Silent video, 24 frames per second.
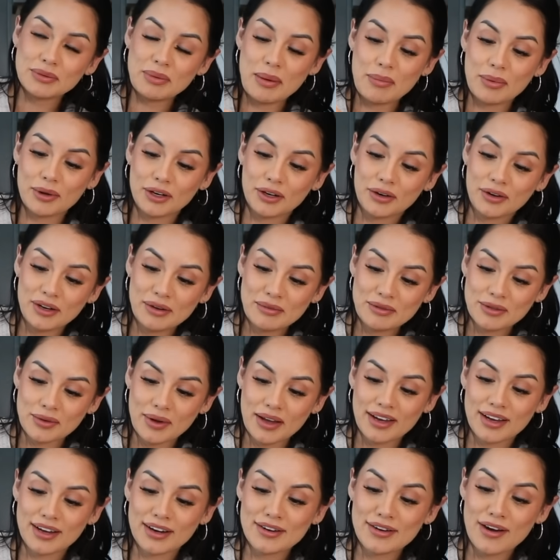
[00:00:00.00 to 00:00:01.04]
my buttercream, so
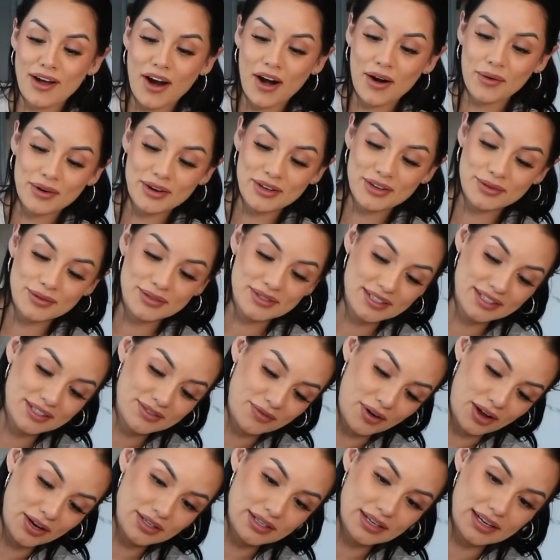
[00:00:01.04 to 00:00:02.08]
I cannot reuse this
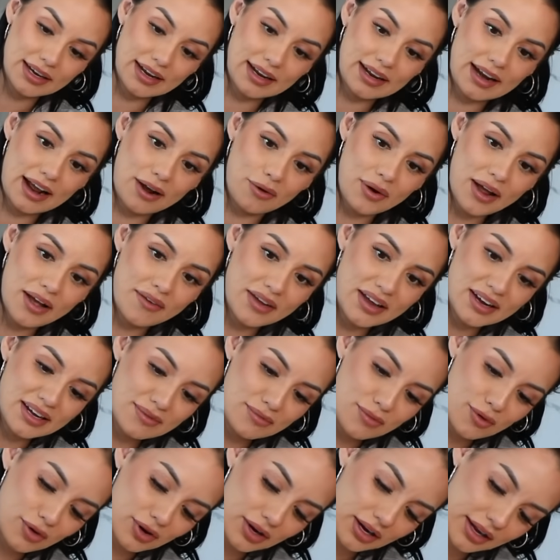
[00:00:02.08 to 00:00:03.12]
fondant, and I don't have
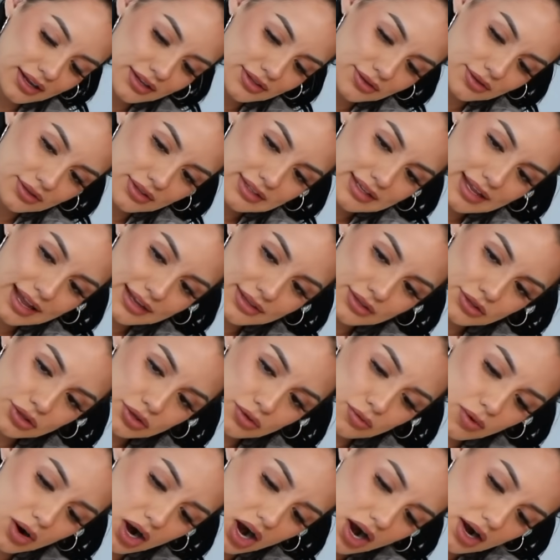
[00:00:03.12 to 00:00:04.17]
any more, guys, so this has
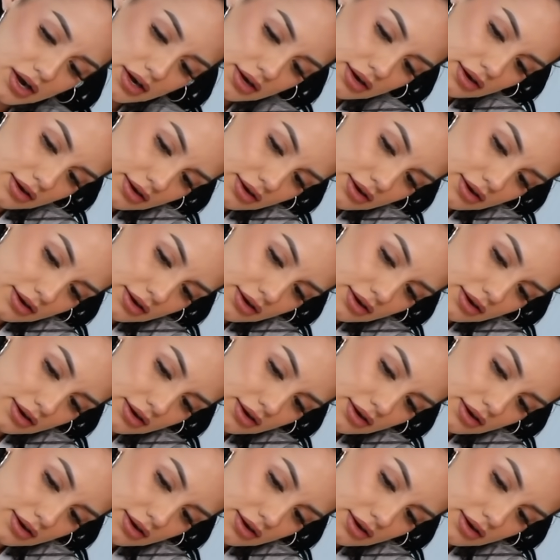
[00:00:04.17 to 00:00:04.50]
to work.